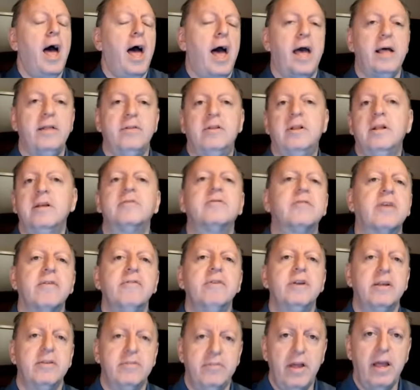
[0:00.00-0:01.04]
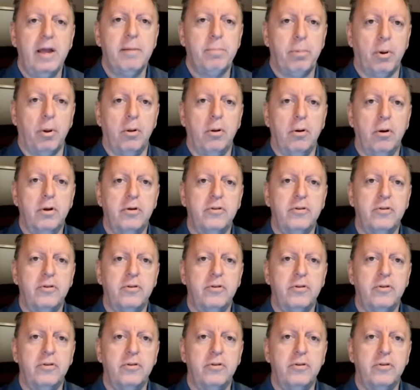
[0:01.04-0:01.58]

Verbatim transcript: And let's give an example.